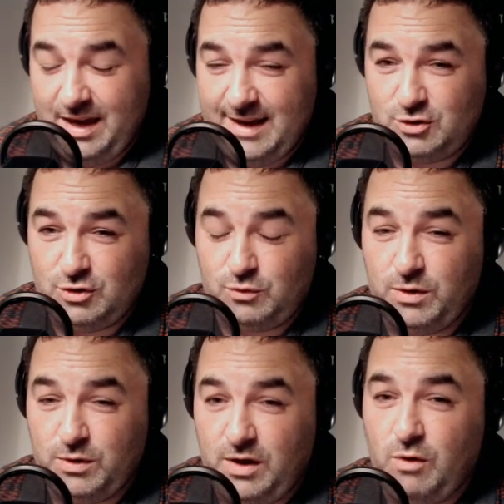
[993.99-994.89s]
It's just
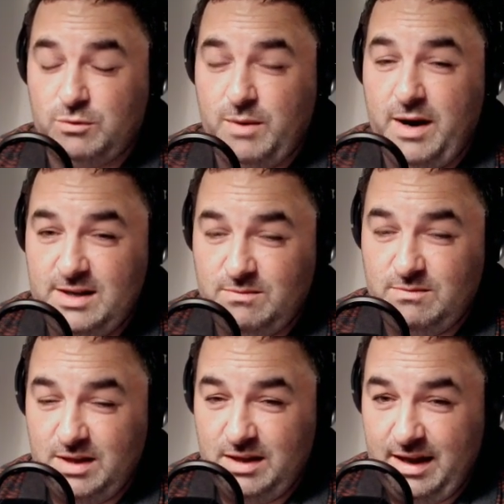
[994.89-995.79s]
one of those where it
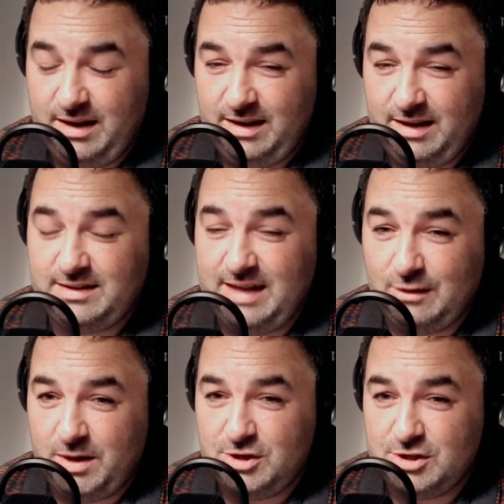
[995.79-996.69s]
is a
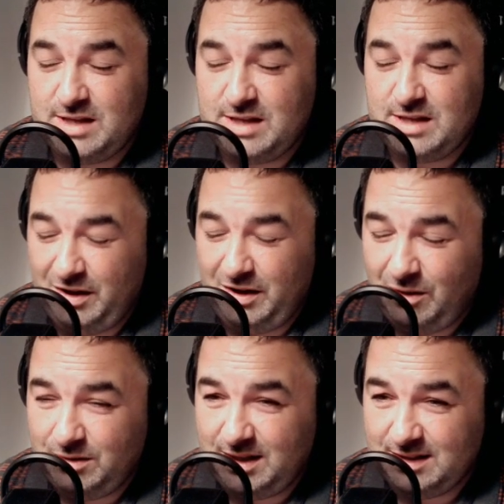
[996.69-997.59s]
desperation tackle. I
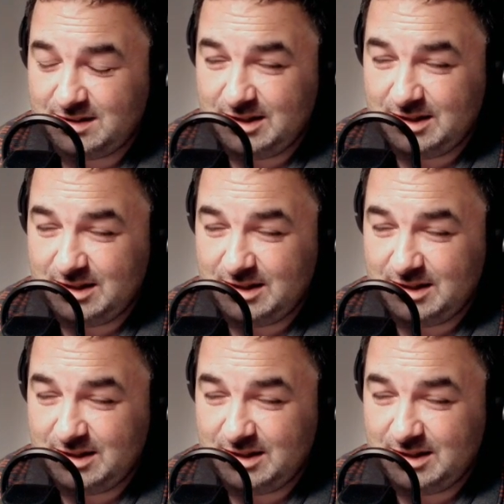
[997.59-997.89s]
don't think it's